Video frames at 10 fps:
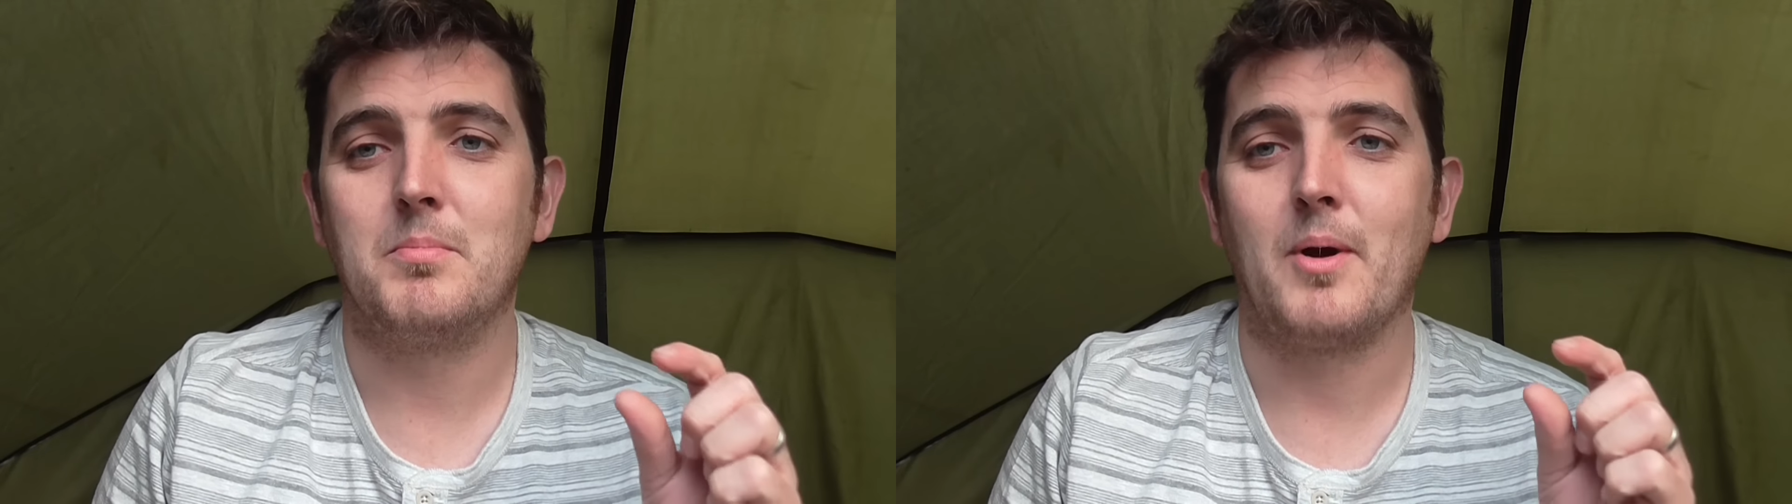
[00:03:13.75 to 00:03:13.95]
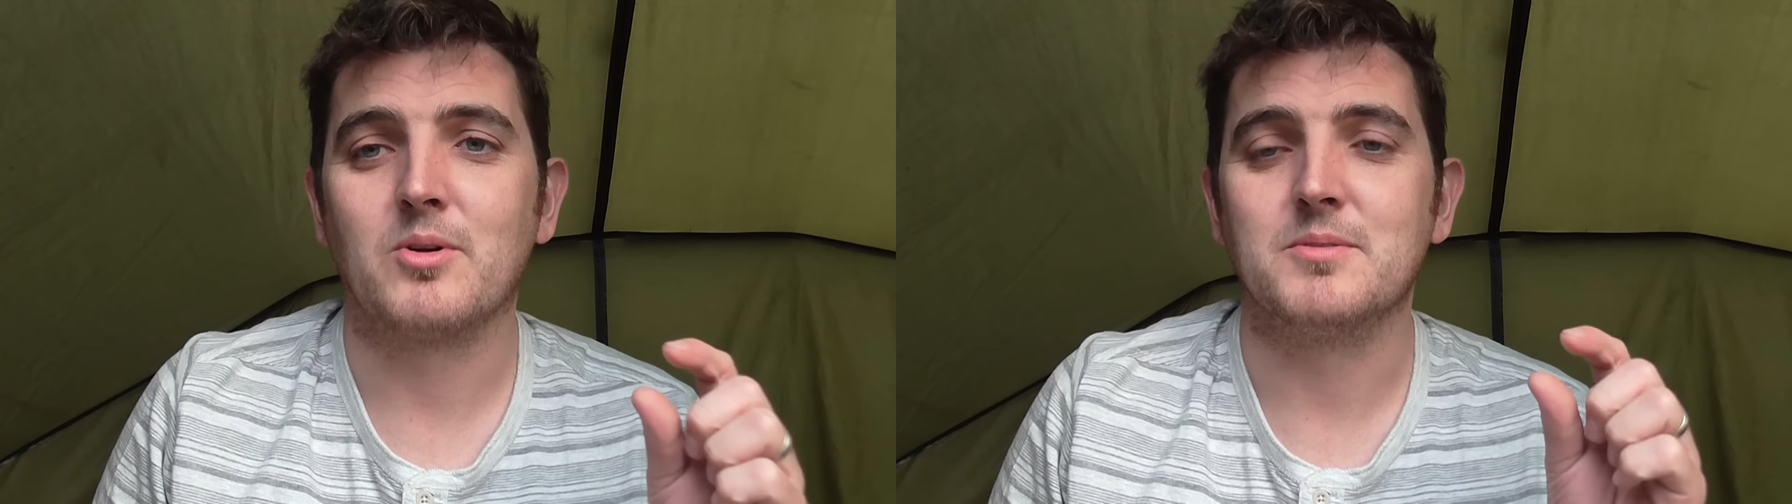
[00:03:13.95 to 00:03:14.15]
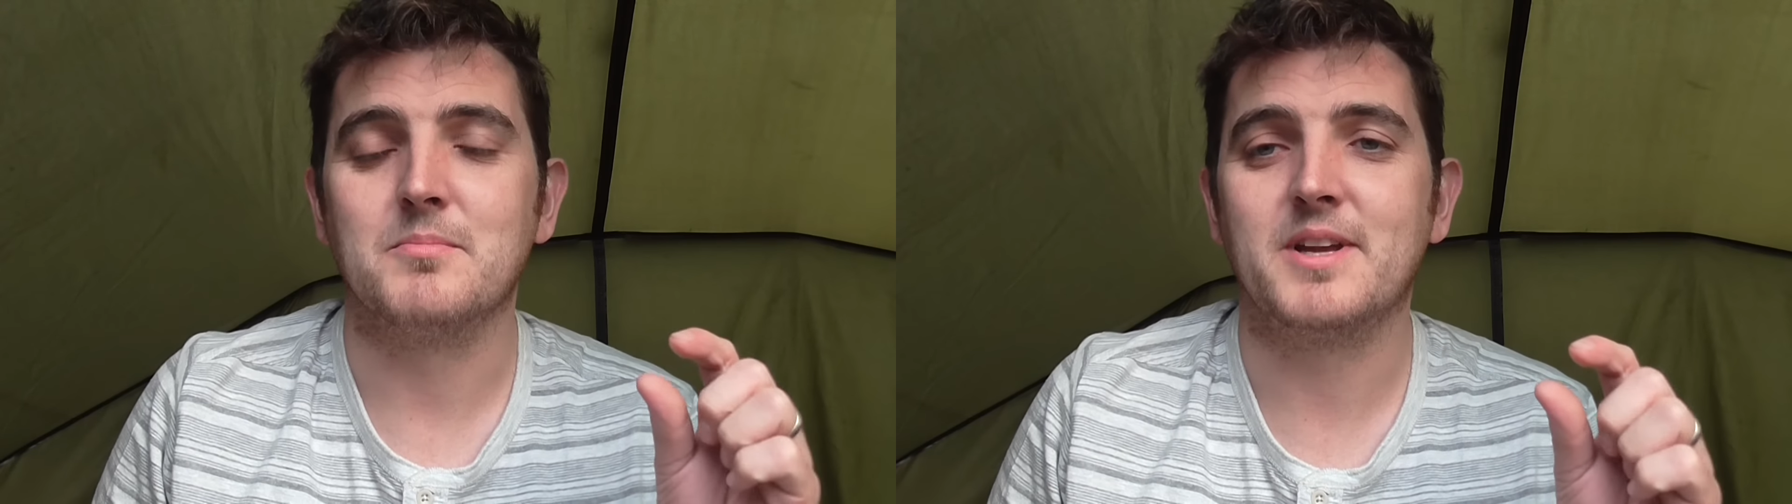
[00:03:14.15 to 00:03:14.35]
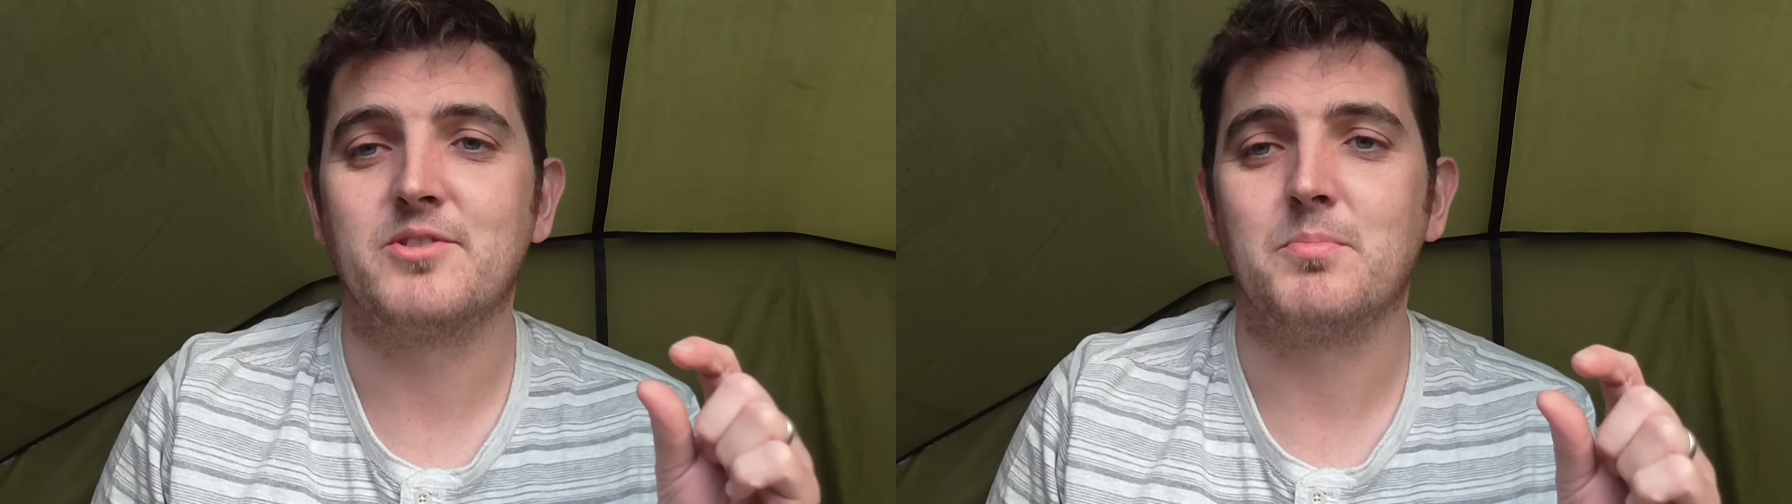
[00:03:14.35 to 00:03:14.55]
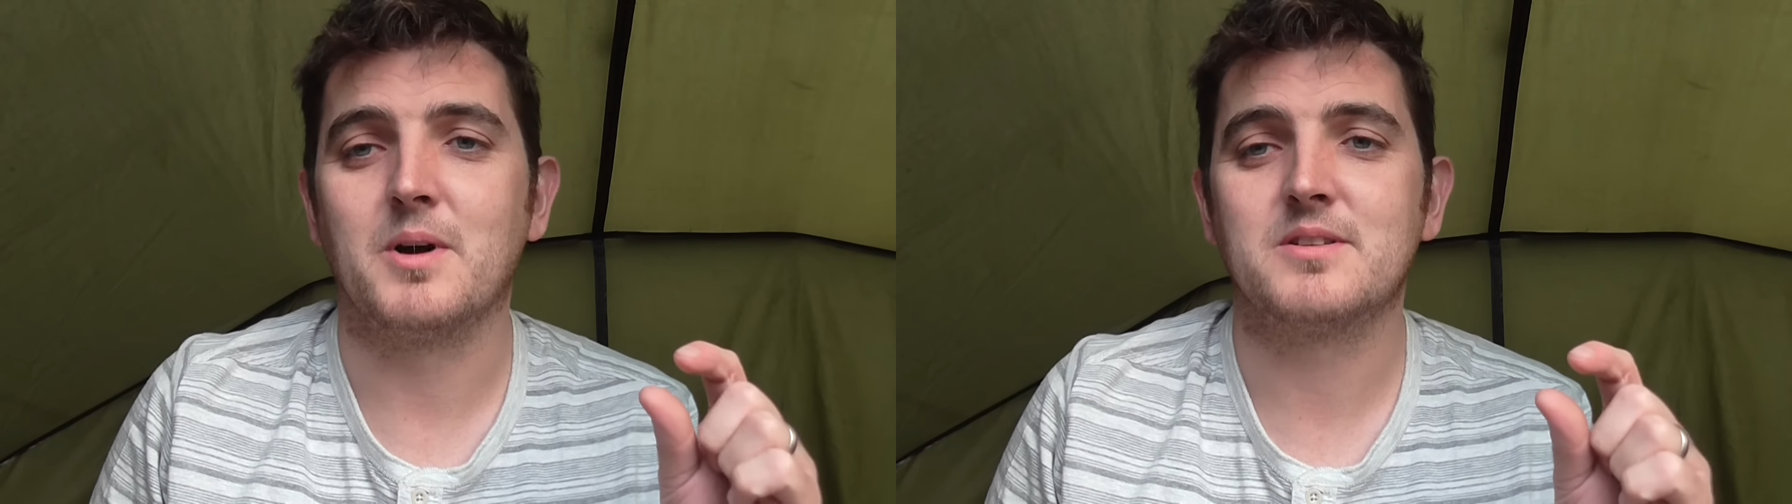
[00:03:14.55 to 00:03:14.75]
bottom
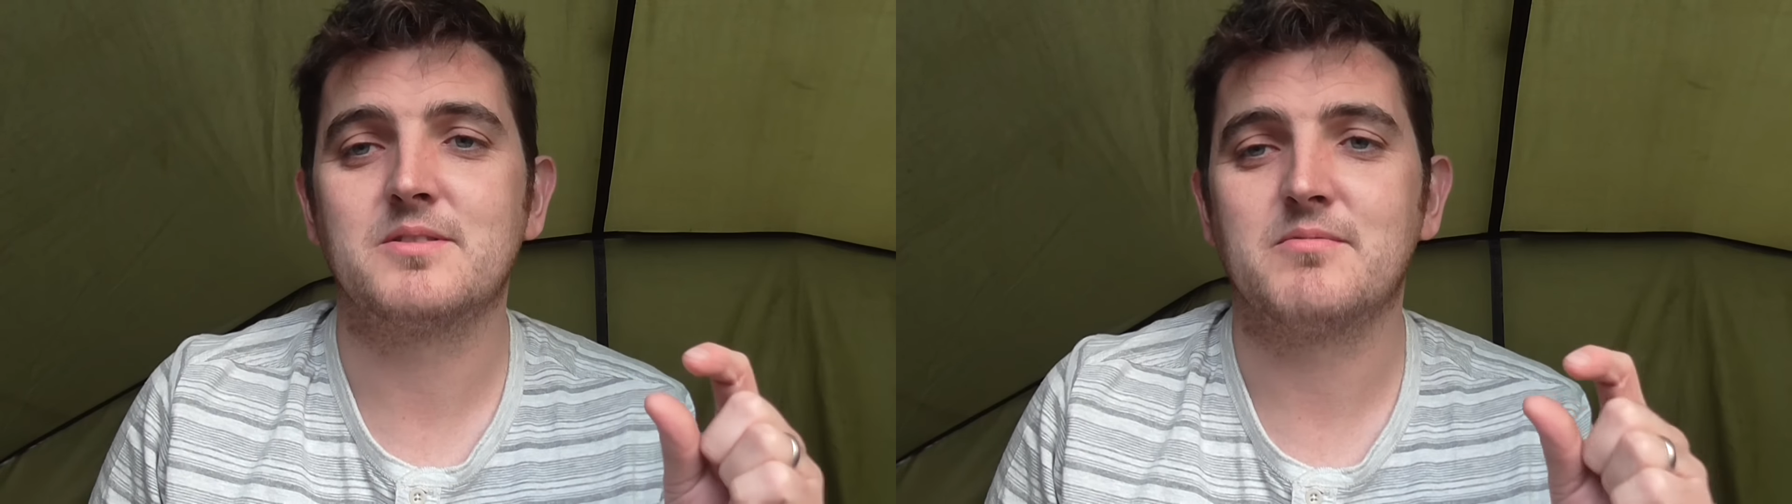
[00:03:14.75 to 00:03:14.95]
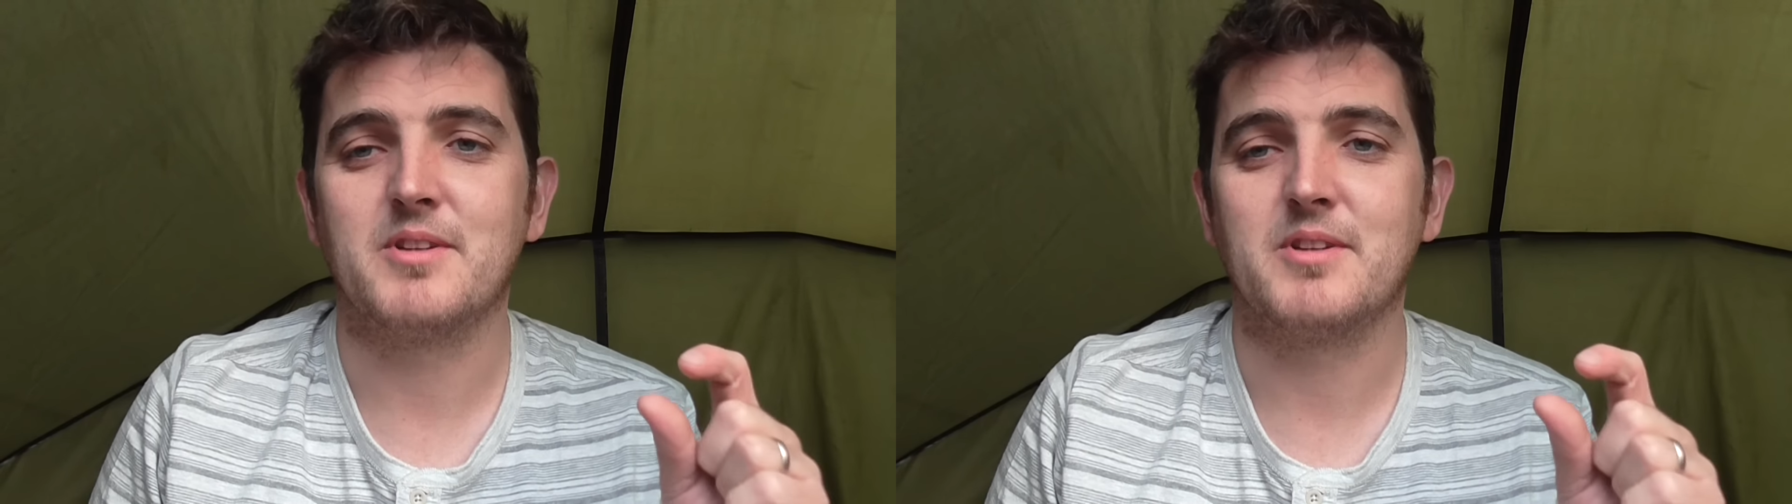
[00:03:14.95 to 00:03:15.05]
bait, but